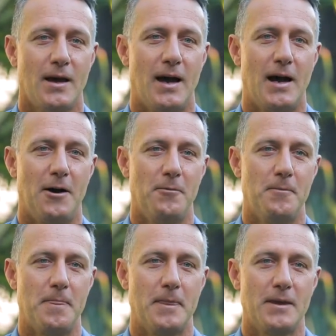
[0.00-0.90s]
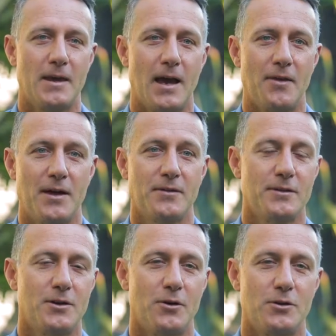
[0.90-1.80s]
um, yeah, that
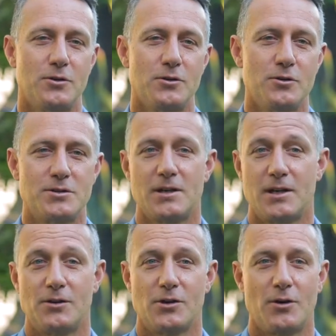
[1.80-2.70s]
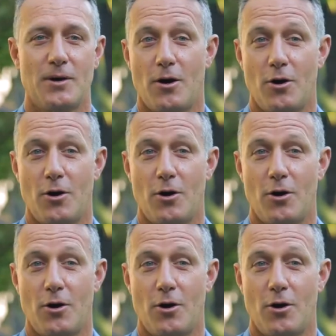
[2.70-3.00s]
you know, using keto